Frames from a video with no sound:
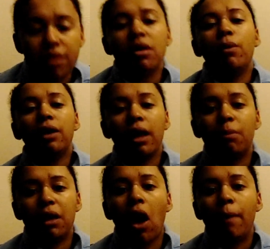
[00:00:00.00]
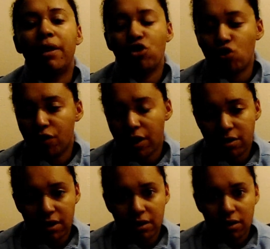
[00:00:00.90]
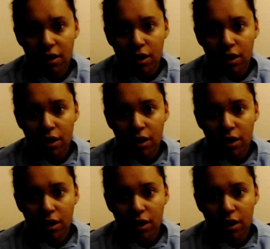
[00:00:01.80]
Someone like me, I'm introverted.